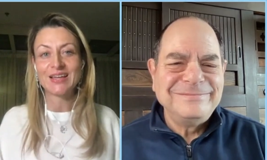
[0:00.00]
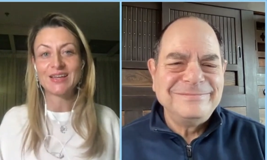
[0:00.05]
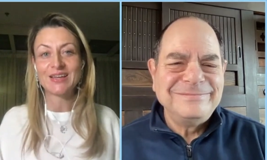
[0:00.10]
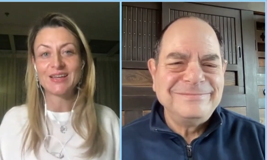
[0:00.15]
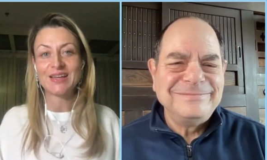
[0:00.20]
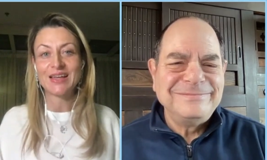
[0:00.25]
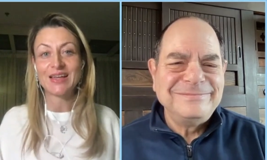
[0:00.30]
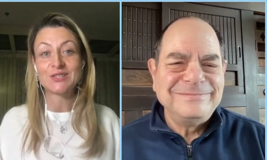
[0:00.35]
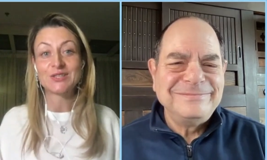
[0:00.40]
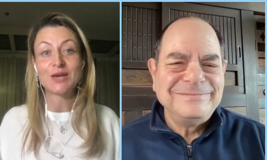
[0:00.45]

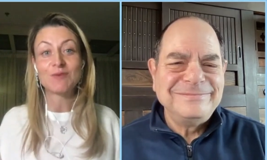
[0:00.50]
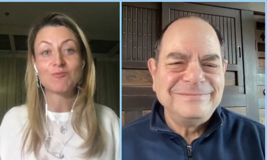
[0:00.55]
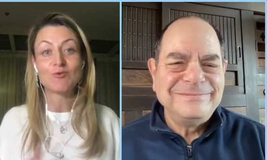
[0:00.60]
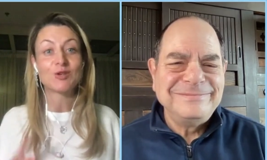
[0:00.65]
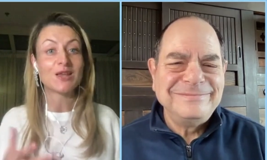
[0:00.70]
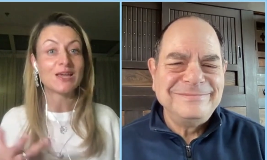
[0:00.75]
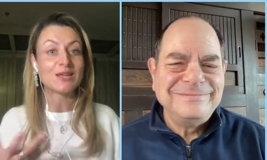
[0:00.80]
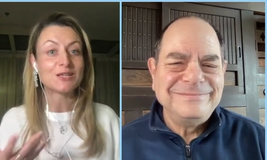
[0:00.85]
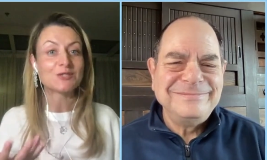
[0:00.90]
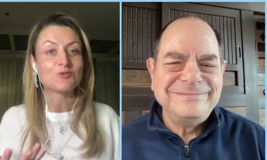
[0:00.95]
Speaker 1: and I would
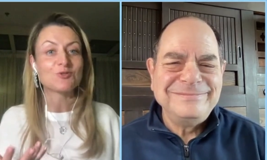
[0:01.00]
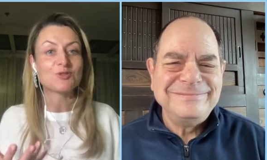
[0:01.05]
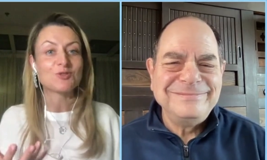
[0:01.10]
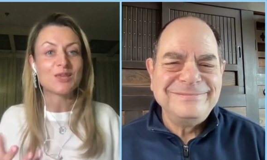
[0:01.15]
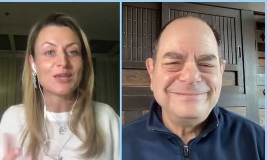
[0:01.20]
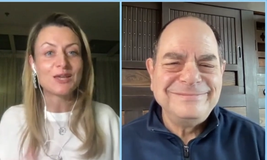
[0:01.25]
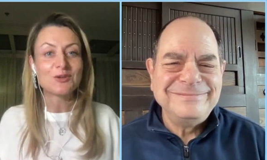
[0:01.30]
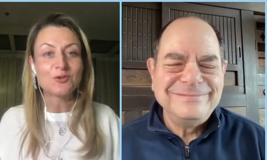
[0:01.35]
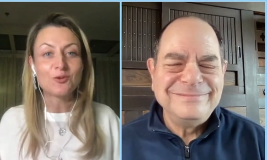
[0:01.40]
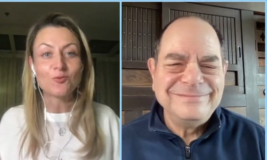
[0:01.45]
like to
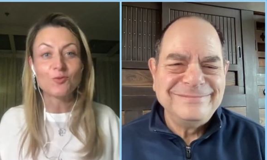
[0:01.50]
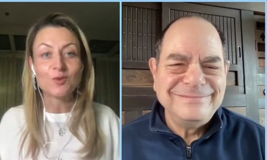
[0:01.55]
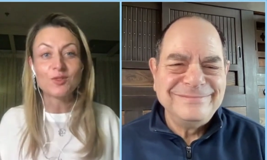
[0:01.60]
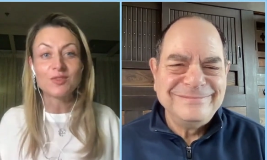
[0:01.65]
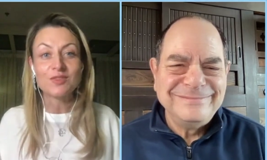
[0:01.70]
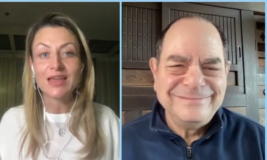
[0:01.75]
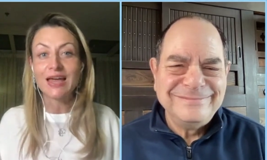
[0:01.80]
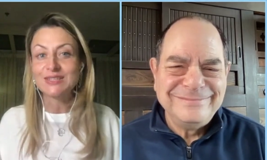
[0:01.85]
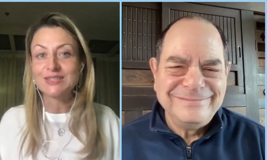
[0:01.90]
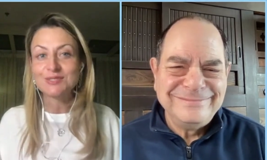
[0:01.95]
thank you with
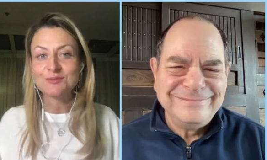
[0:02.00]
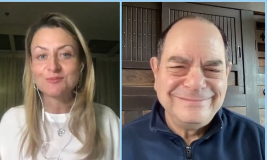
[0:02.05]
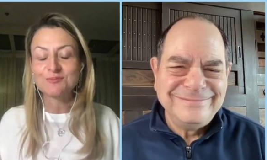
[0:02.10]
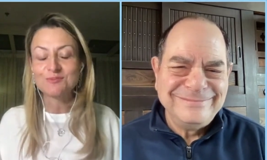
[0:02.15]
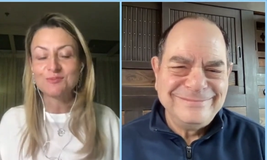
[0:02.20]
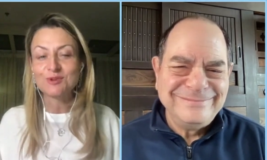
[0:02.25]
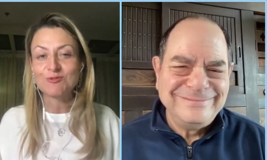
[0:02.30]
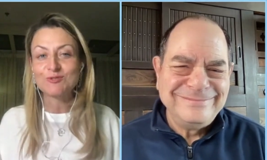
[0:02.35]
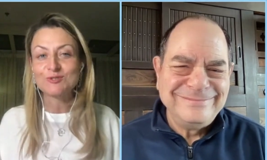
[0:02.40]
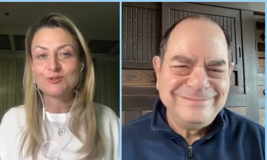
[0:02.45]
that
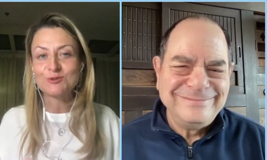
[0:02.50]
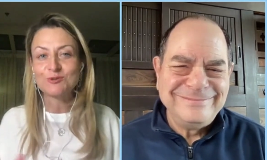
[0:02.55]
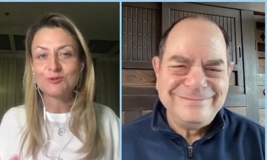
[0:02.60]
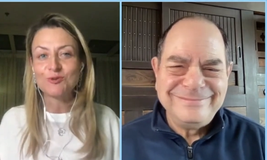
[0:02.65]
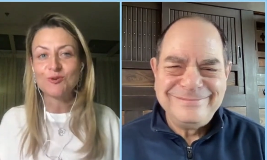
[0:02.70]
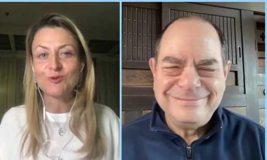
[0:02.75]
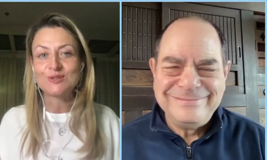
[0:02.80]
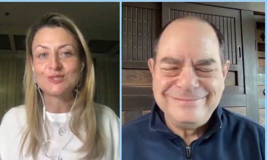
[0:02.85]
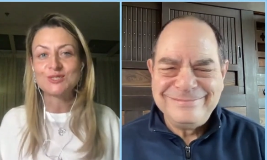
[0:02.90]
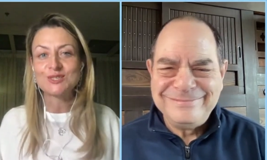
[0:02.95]
because, you
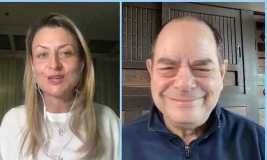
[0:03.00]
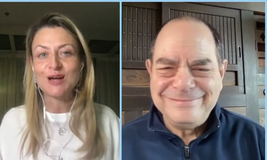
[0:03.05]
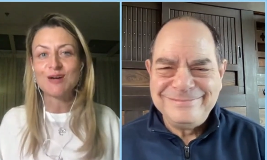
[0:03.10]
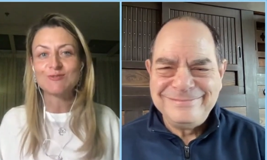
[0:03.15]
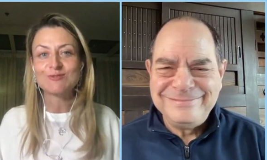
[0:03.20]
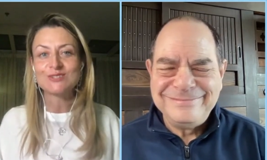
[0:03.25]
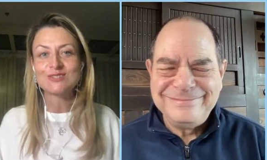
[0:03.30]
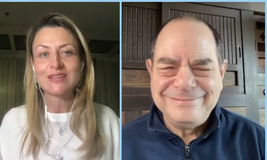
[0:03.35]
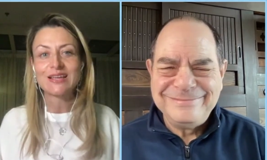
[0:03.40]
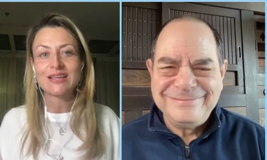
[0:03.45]
know, it
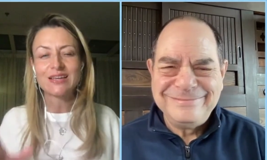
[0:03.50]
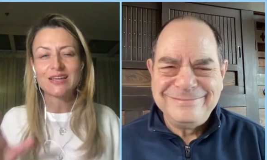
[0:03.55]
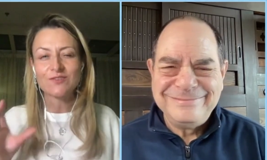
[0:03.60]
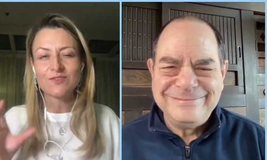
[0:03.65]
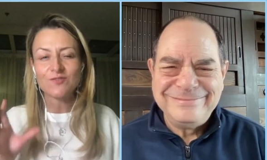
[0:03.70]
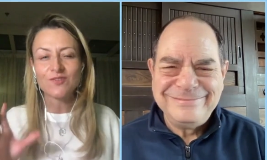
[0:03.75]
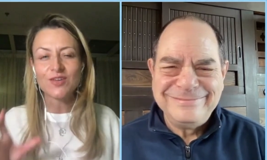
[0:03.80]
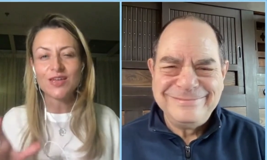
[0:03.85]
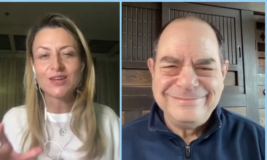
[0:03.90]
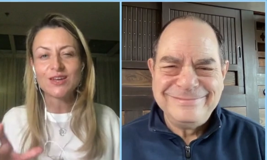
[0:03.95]
sounds like a
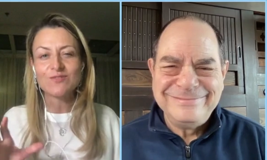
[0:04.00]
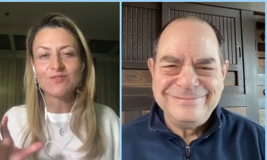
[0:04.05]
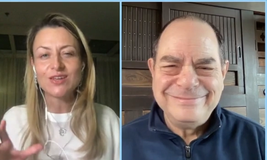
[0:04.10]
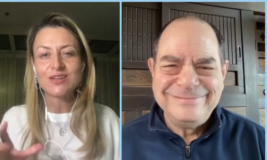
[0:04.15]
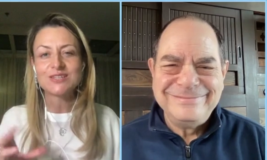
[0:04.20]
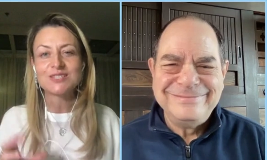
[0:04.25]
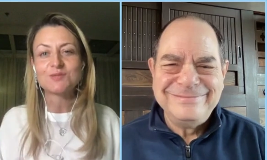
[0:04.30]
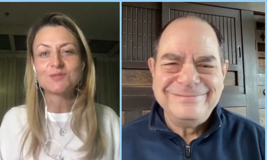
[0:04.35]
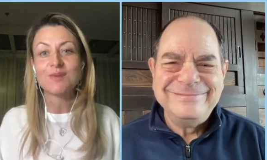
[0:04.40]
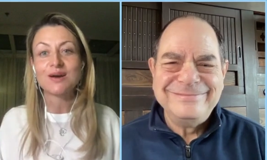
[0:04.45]
very, very
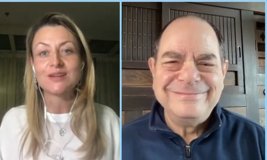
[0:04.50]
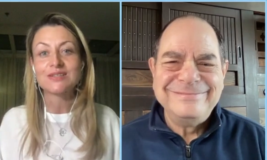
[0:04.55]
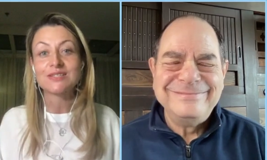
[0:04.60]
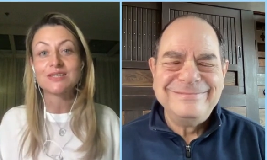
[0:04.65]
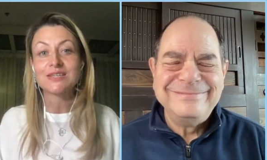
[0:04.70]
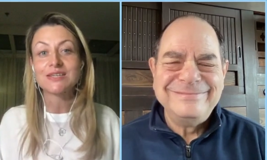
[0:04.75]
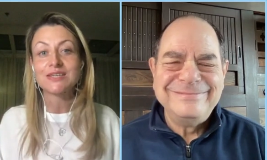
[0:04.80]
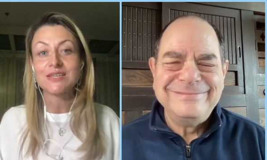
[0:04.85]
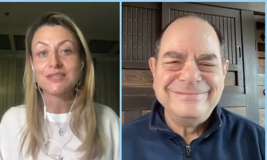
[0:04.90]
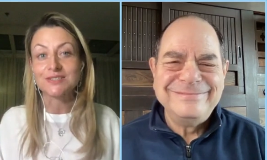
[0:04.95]
smart
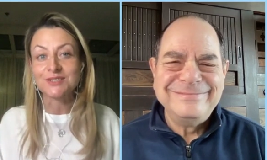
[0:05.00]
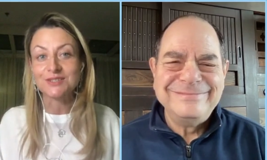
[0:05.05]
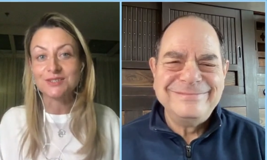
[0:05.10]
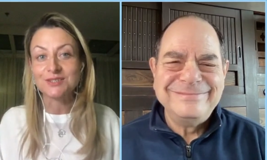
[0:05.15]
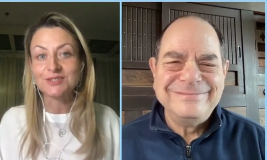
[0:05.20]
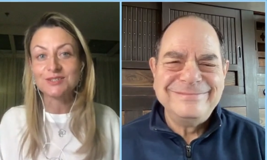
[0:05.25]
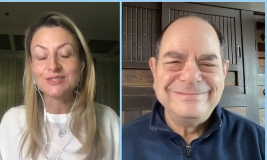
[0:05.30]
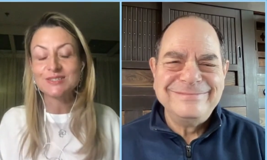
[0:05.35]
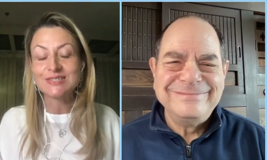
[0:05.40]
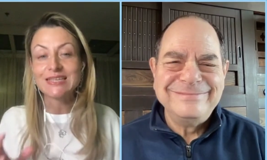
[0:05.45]
kid
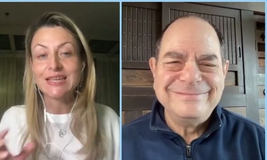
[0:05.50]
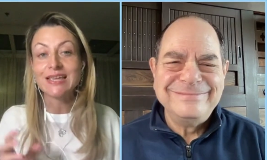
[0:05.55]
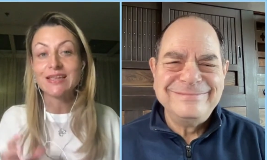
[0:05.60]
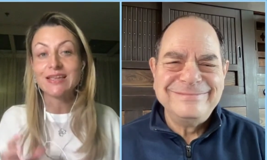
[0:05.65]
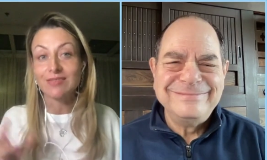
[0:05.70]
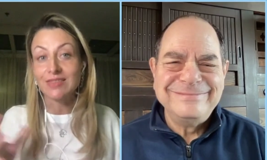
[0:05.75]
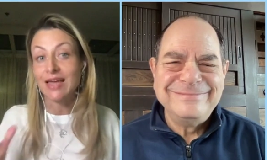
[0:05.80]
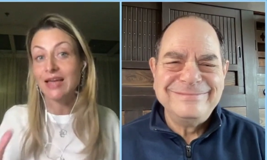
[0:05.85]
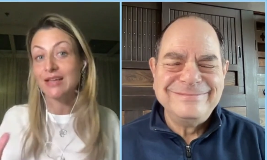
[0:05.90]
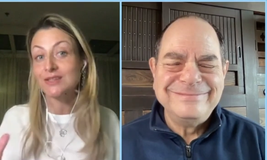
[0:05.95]

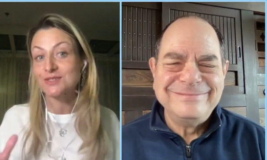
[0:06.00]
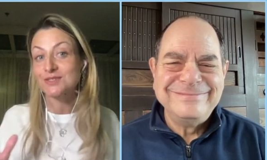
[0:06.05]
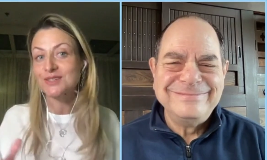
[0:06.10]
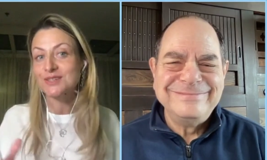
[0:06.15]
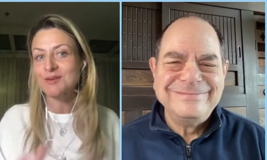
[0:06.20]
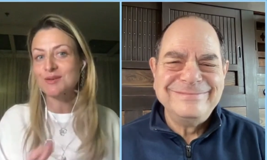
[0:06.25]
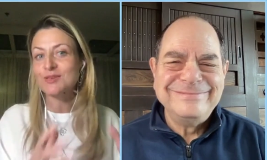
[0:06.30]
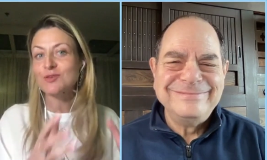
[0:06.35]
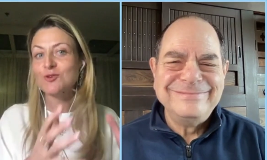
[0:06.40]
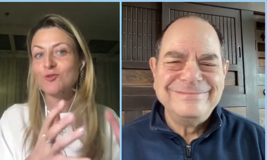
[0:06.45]
saying that.
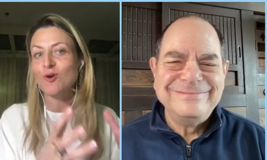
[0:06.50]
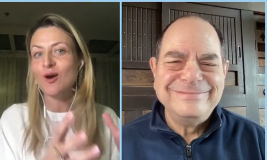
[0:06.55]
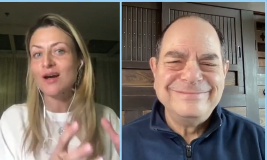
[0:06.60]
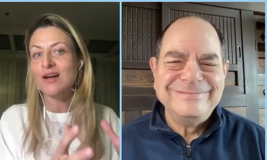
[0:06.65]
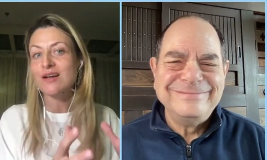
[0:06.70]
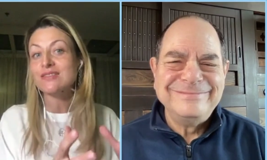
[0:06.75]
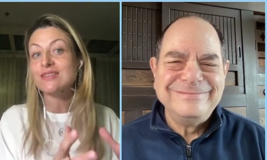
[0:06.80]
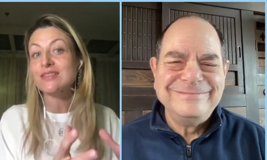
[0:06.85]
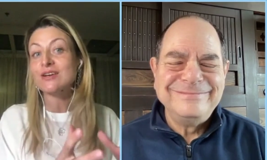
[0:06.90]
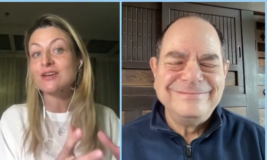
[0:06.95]
You
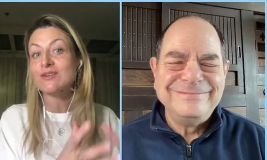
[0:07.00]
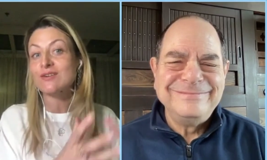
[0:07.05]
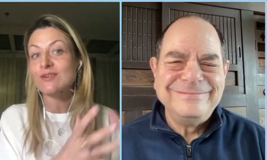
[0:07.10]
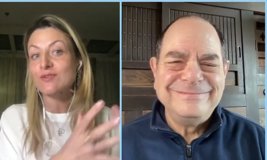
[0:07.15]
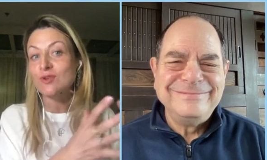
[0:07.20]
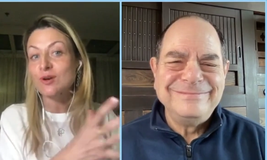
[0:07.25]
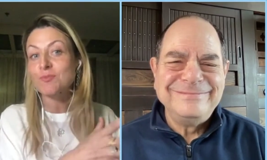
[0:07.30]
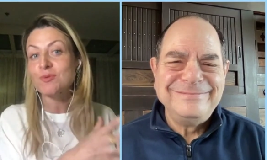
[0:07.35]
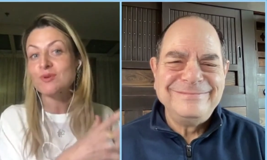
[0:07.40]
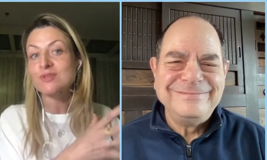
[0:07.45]
are the
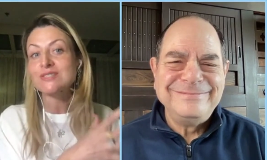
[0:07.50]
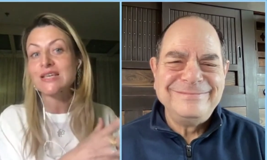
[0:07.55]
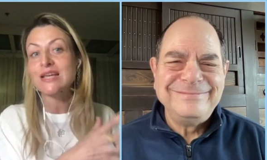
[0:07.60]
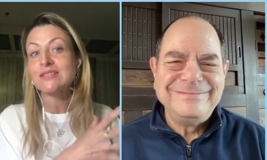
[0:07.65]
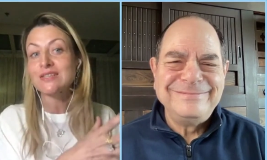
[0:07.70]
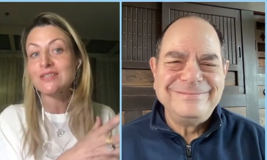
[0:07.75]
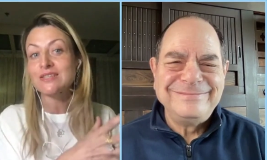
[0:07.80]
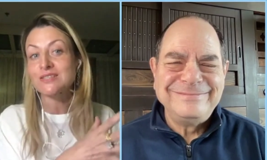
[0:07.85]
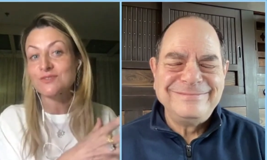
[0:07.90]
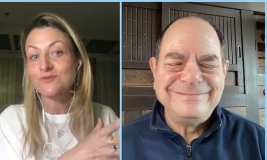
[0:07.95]

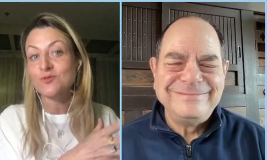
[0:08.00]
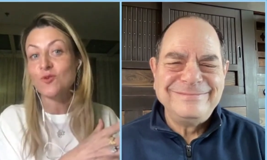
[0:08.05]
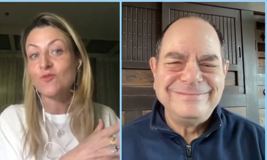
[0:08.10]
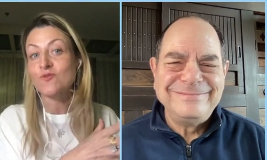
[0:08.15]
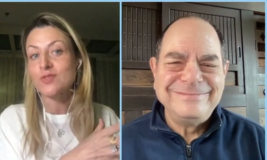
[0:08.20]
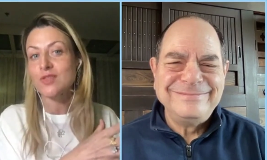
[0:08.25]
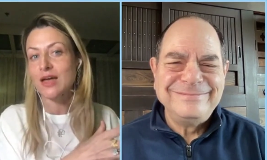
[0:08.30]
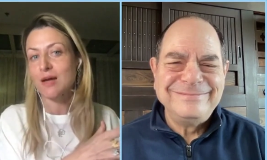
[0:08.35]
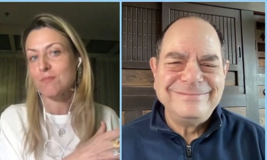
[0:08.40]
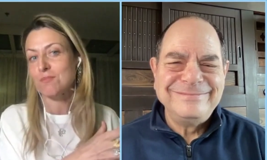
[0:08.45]
representative of
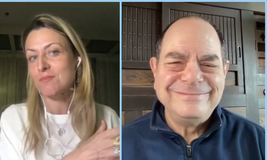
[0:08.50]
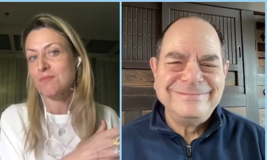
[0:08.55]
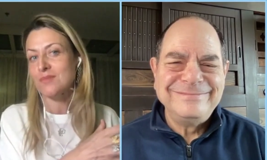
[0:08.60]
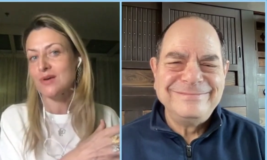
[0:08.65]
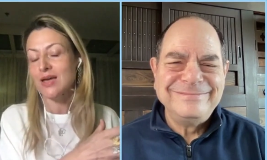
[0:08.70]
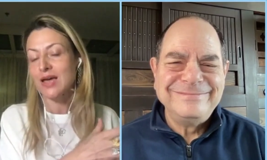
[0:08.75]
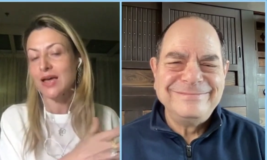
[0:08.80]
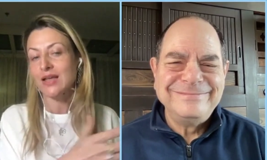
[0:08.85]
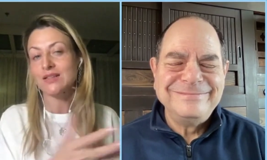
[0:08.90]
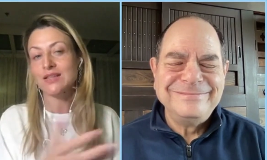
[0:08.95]
them.
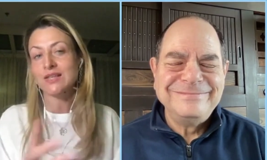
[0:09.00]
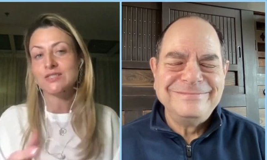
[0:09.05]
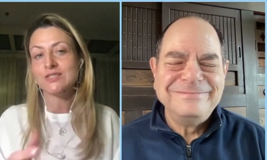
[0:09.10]
And that's